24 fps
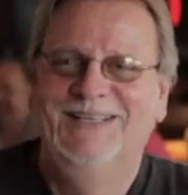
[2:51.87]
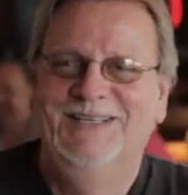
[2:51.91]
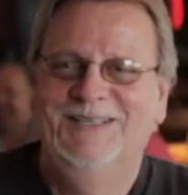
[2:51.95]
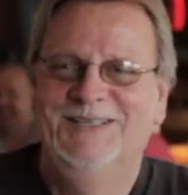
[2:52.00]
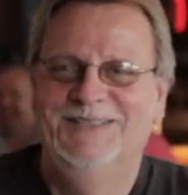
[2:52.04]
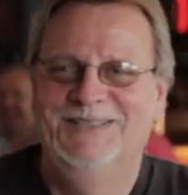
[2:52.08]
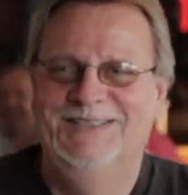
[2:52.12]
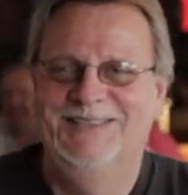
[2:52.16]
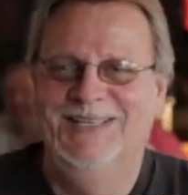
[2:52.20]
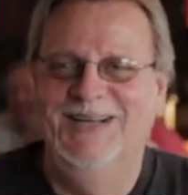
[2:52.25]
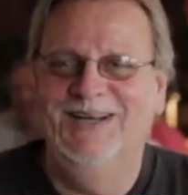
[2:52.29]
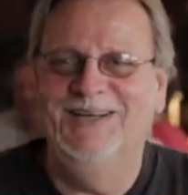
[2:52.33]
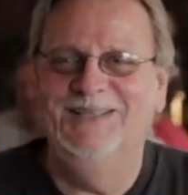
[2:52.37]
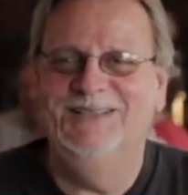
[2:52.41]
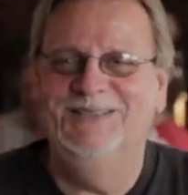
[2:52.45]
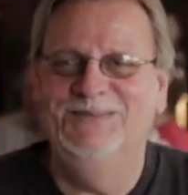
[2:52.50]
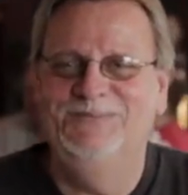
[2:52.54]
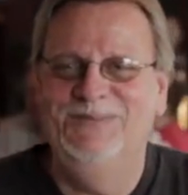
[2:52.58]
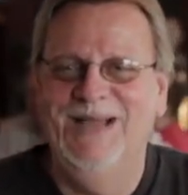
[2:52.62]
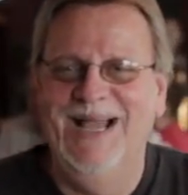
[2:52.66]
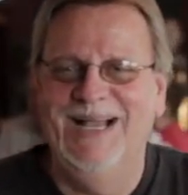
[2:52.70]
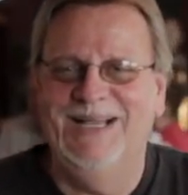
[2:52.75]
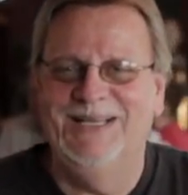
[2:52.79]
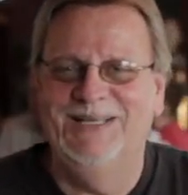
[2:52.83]
You start at the
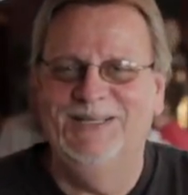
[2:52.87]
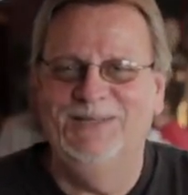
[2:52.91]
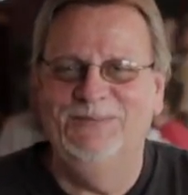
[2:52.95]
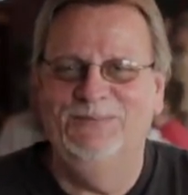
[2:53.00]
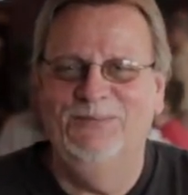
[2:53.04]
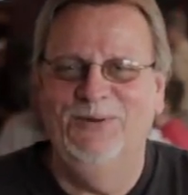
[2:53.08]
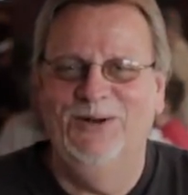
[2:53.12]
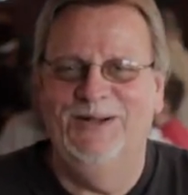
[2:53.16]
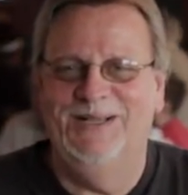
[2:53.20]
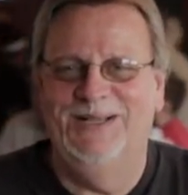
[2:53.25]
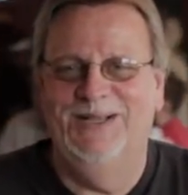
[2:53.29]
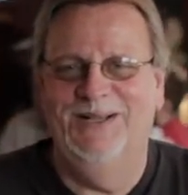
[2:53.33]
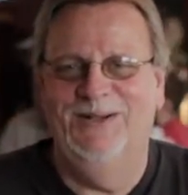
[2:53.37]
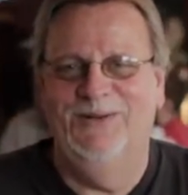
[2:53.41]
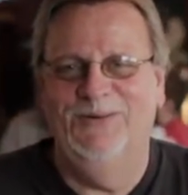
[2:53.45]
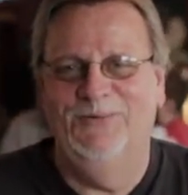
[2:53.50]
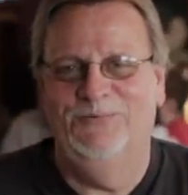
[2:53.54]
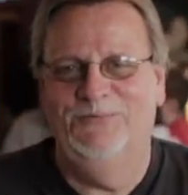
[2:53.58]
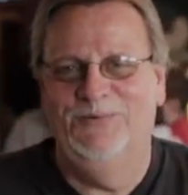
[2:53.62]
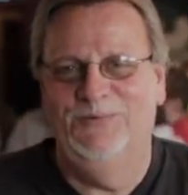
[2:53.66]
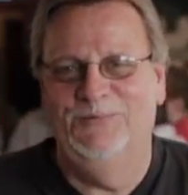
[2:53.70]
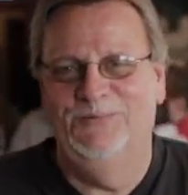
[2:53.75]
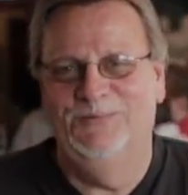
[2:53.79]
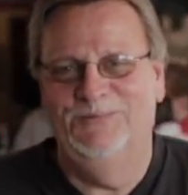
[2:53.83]
back of the book and go
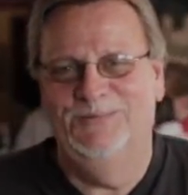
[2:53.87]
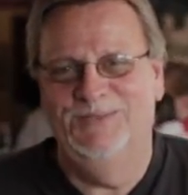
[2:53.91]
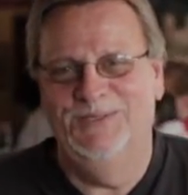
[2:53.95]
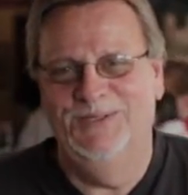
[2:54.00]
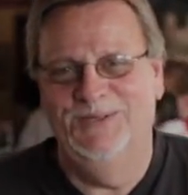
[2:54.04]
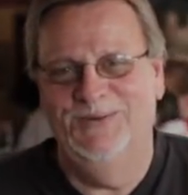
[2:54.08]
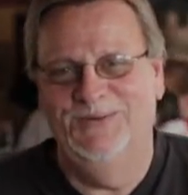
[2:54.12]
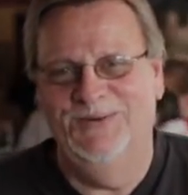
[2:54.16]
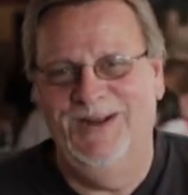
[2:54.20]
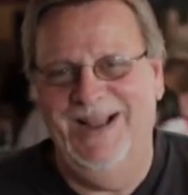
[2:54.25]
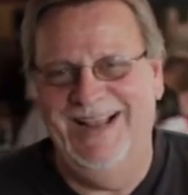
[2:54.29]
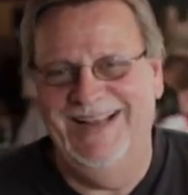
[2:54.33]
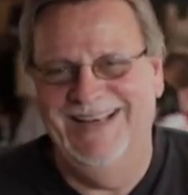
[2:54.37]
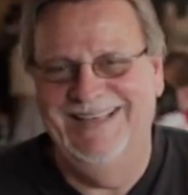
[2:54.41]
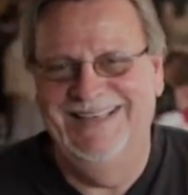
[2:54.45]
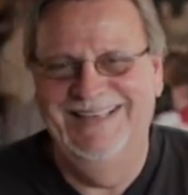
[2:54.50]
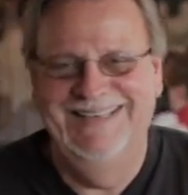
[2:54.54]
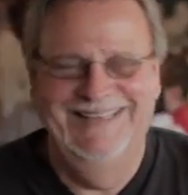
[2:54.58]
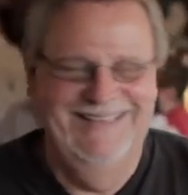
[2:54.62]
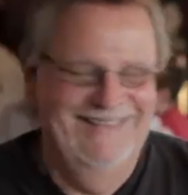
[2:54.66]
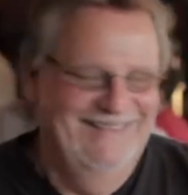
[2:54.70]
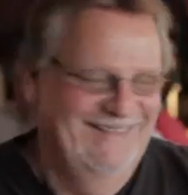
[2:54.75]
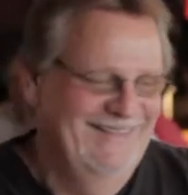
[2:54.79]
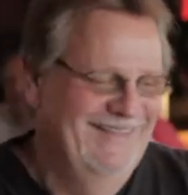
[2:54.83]
from to the right.
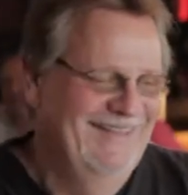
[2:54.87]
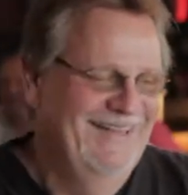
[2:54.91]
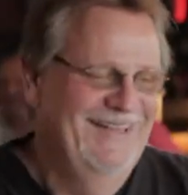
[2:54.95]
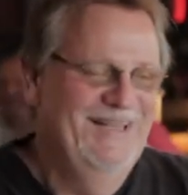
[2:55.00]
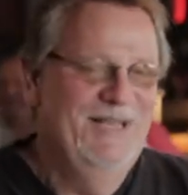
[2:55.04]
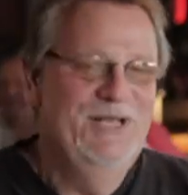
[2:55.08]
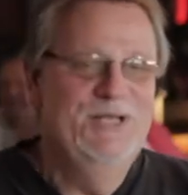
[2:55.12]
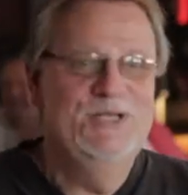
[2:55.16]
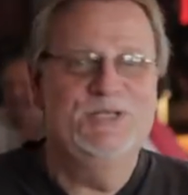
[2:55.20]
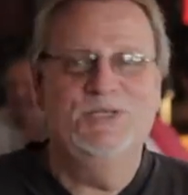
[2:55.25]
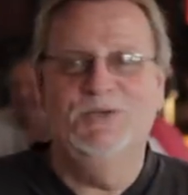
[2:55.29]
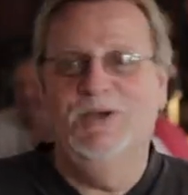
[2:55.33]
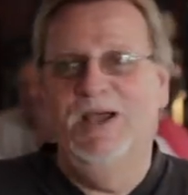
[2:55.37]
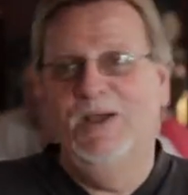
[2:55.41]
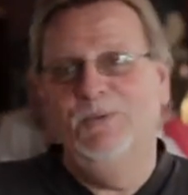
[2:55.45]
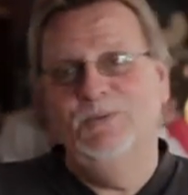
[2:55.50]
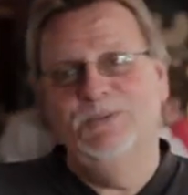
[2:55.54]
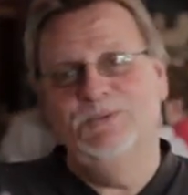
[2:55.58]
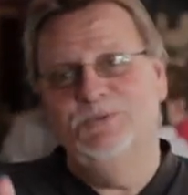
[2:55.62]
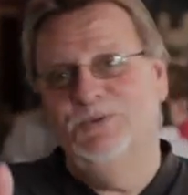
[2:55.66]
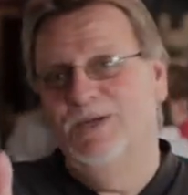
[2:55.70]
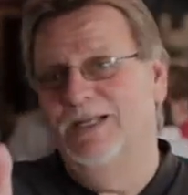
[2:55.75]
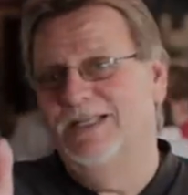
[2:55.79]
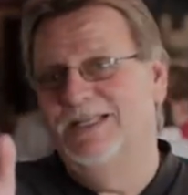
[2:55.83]
So I
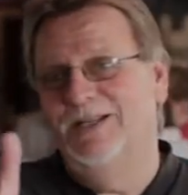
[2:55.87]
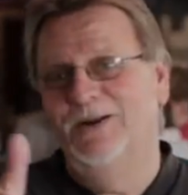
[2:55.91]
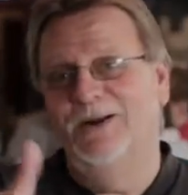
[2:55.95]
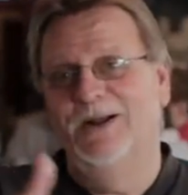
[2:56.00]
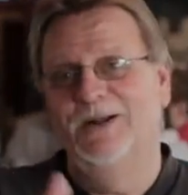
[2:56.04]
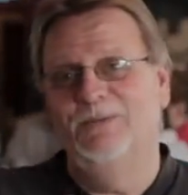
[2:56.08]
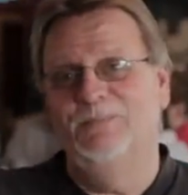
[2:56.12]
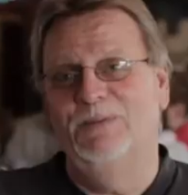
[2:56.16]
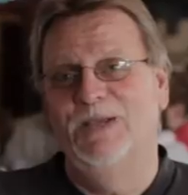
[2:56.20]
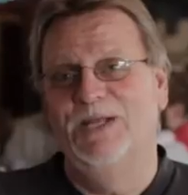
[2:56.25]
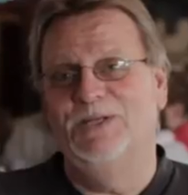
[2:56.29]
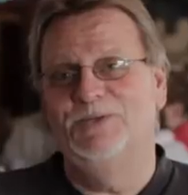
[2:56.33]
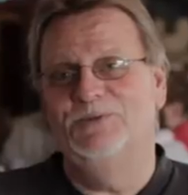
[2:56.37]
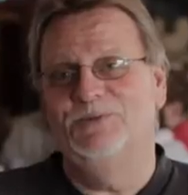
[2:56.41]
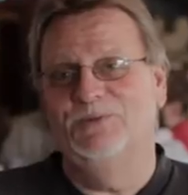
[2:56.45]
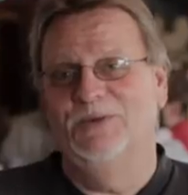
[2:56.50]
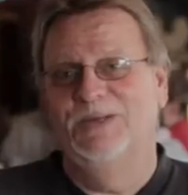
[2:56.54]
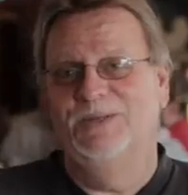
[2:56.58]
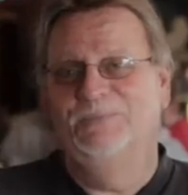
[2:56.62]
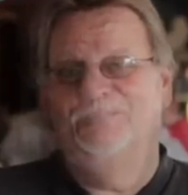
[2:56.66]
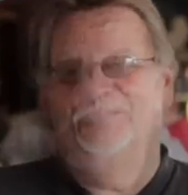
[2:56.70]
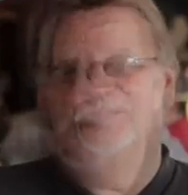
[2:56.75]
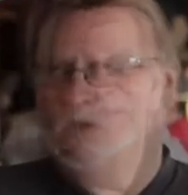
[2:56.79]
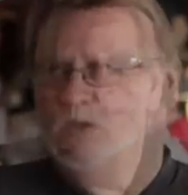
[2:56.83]
was right there on page
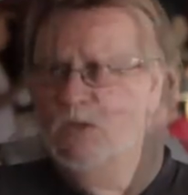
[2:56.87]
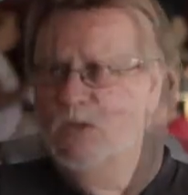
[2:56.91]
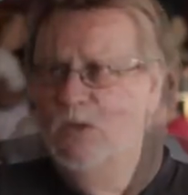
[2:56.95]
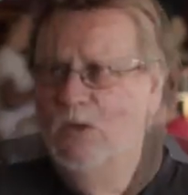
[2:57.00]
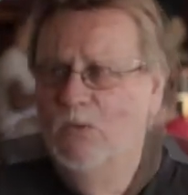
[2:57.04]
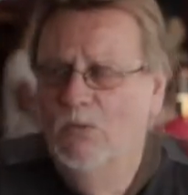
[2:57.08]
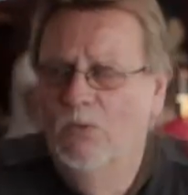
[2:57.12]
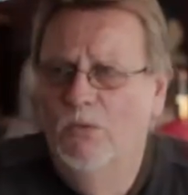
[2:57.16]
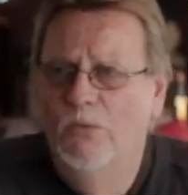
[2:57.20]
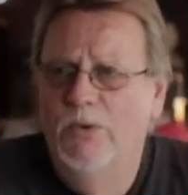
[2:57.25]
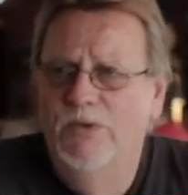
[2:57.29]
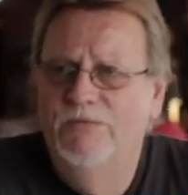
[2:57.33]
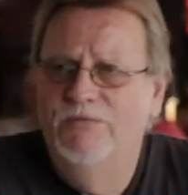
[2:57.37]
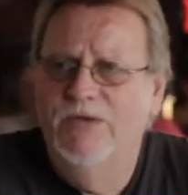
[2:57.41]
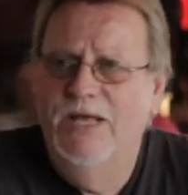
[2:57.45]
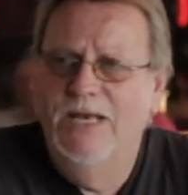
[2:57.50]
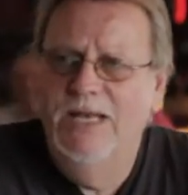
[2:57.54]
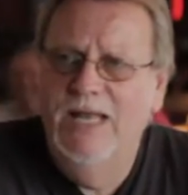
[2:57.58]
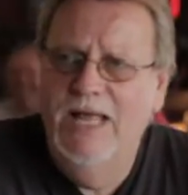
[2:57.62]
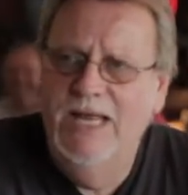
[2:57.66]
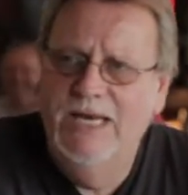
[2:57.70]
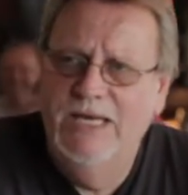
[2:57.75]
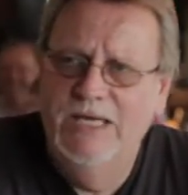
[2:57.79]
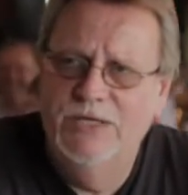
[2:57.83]
3. Well, we've got a
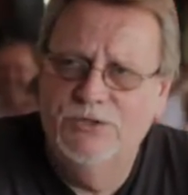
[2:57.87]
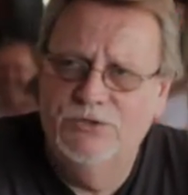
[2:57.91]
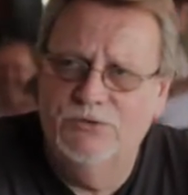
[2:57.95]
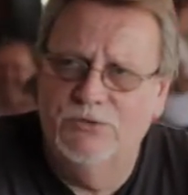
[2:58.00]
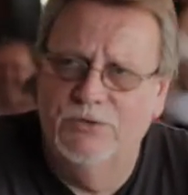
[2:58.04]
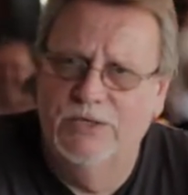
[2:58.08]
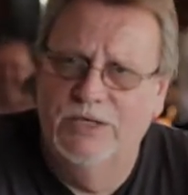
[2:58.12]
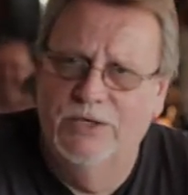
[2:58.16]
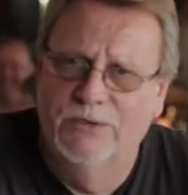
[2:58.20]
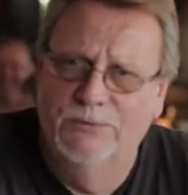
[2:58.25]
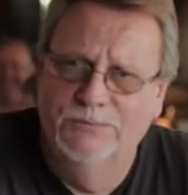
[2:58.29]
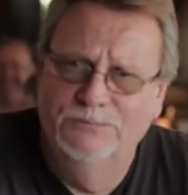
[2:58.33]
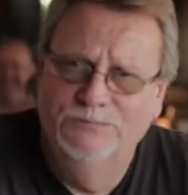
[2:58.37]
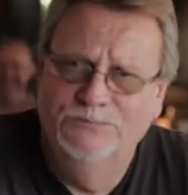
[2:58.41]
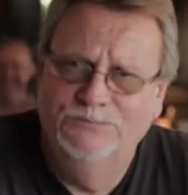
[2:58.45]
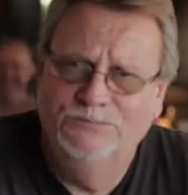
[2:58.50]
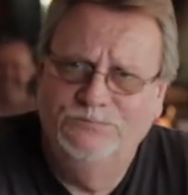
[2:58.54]
lot of history here.